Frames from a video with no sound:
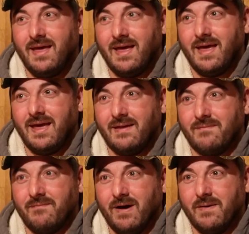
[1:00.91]

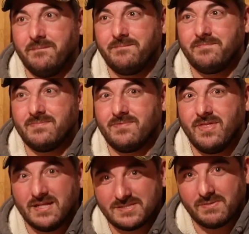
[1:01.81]
And, well,
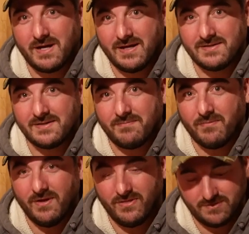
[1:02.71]
that's what I ended up
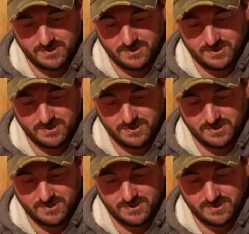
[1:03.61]
with.